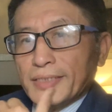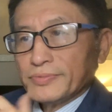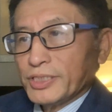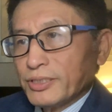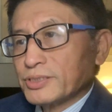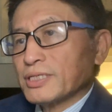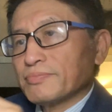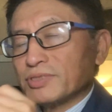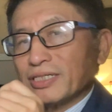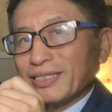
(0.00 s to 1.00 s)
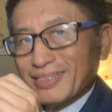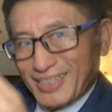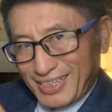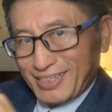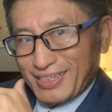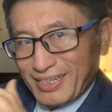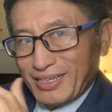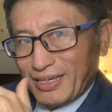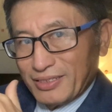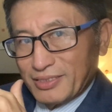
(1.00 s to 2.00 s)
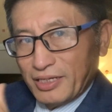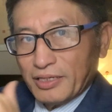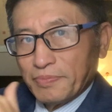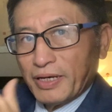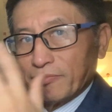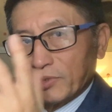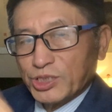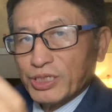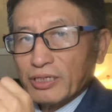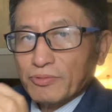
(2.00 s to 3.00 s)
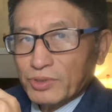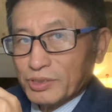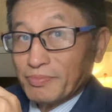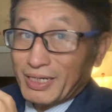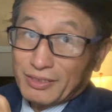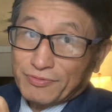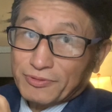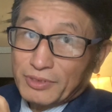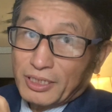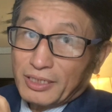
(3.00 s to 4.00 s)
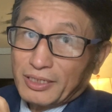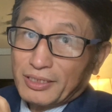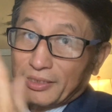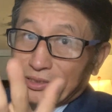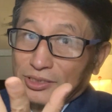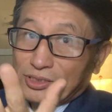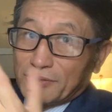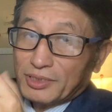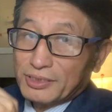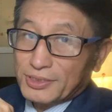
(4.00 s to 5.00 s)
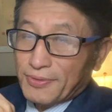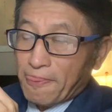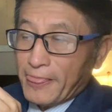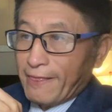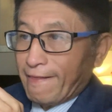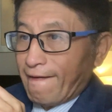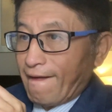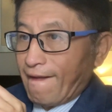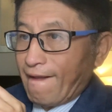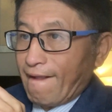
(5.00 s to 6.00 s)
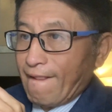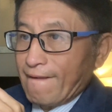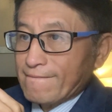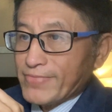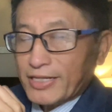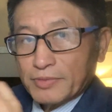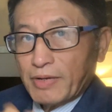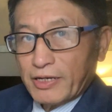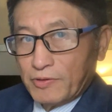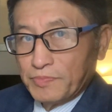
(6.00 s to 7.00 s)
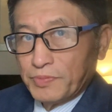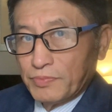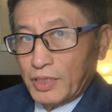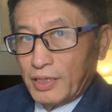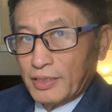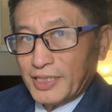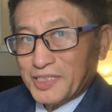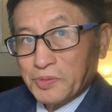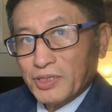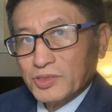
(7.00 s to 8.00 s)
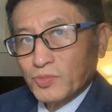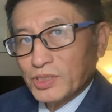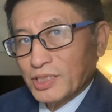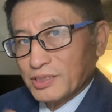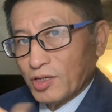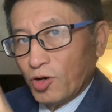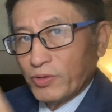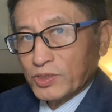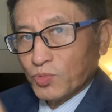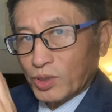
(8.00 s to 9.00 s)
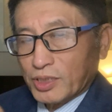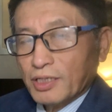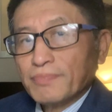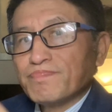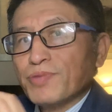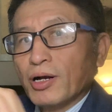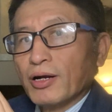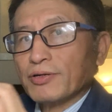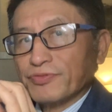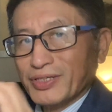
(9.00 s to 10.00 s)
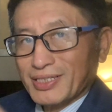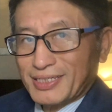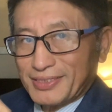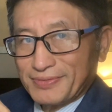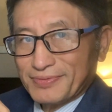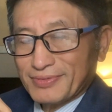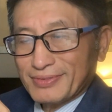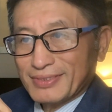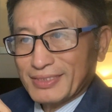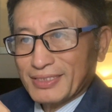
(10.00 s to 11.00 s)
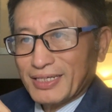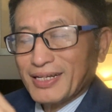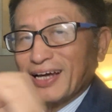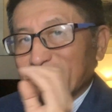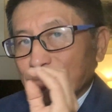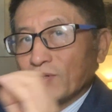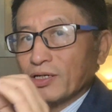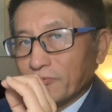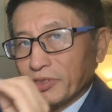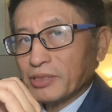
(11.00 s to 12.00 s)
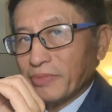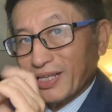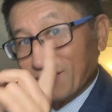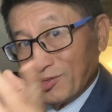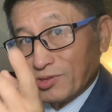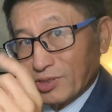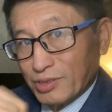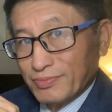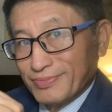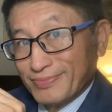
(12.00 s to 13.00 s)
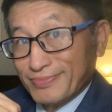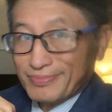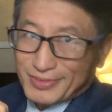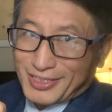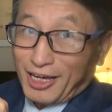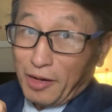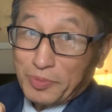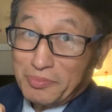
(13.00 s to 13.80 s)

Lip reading: Here's something like a tip I would share with my students. That's my own experience, which has always worked out perfectly. And I strongly recommend you copy